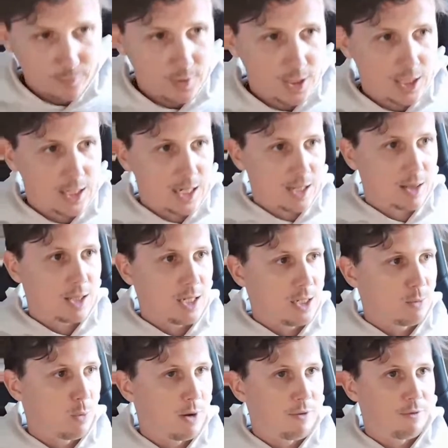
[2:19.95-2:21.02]
to get these
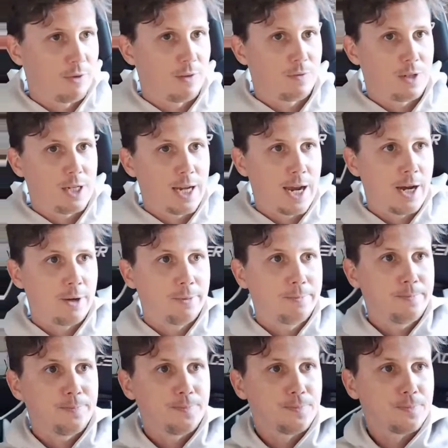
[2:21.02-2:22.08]
150 down.